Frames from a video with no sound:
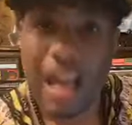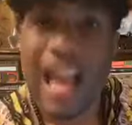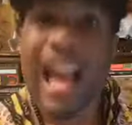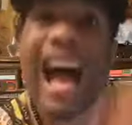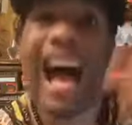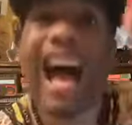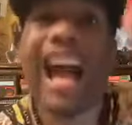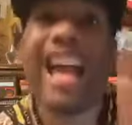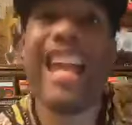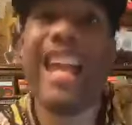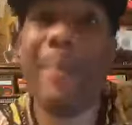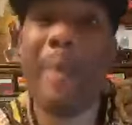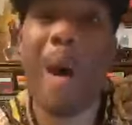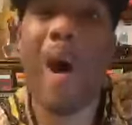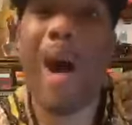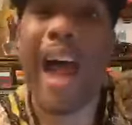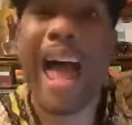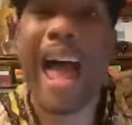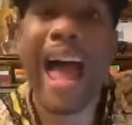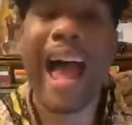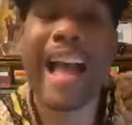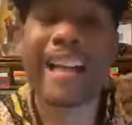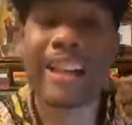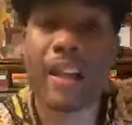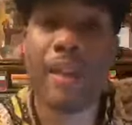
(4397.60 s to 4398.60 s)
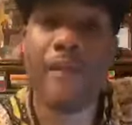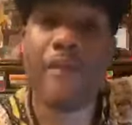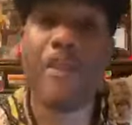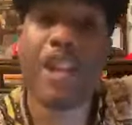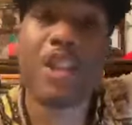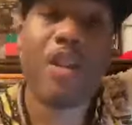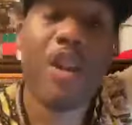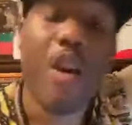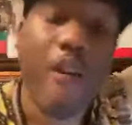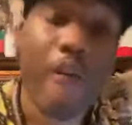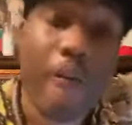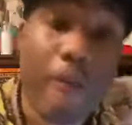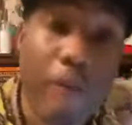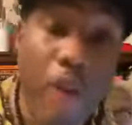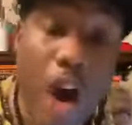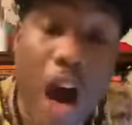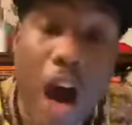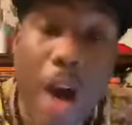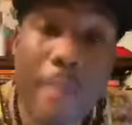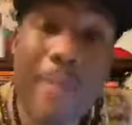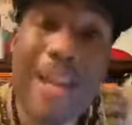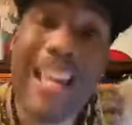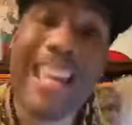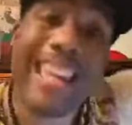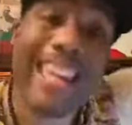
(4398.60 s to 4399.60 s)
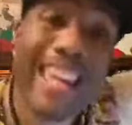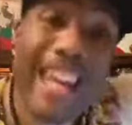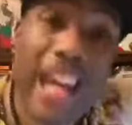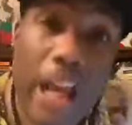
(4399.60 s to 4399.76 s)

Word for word: an Igbo activist from